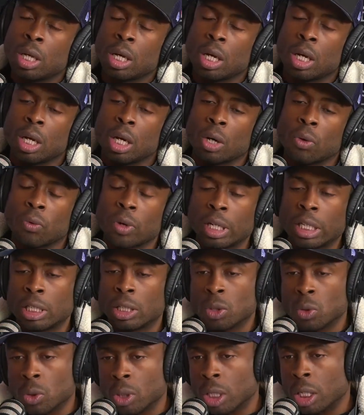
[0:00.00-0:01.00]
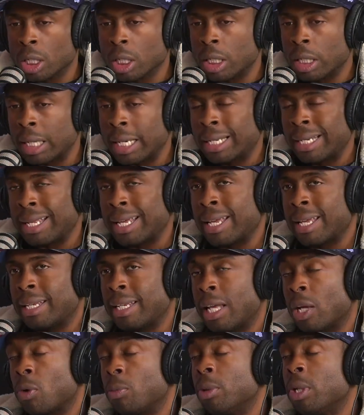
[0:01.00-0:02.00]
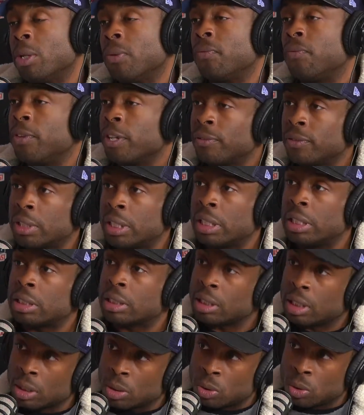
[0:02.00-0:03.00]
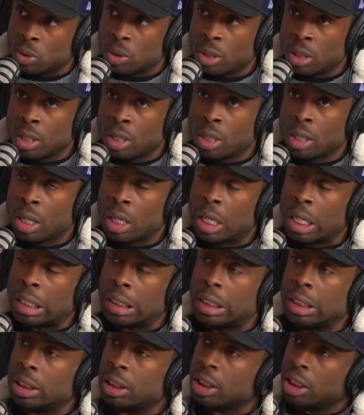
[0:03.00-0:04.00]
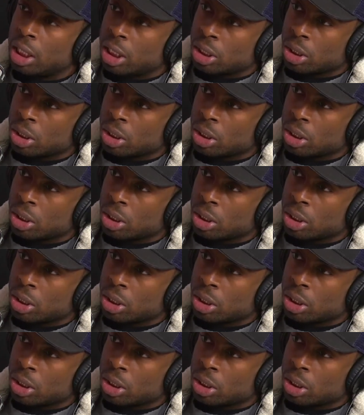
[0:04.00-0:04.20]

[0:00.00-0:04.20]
Runny Do Good, and that'll be the 15th single this year.